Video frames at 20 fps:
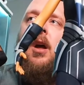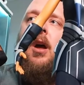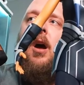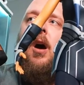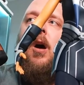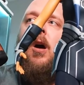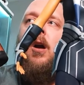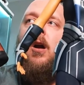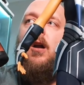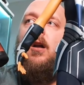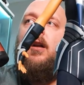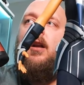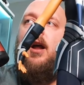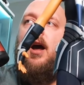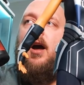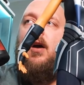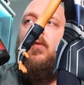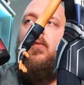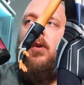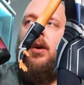are
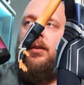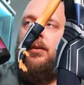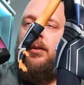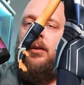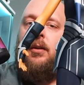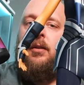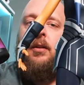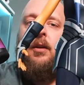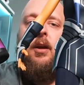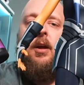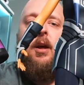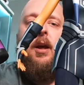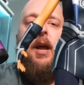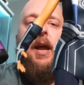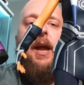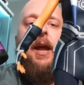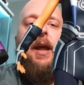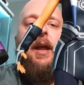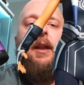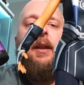not weathered.
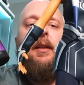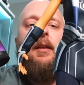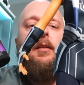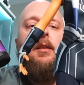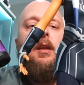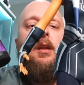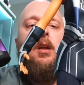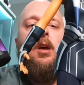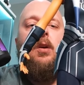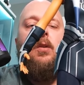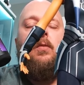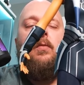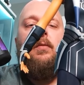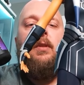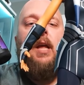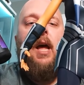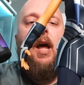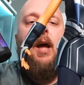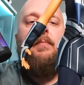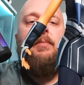And,
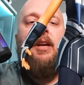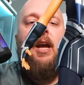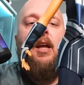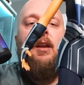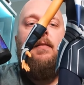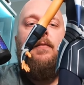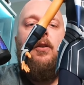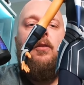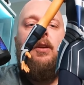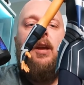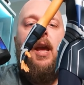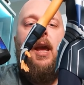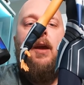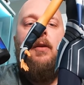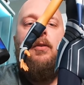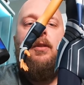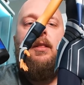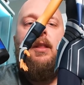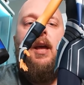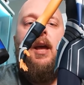I'm kind of okay
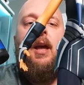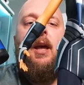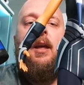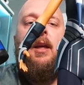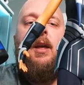with that.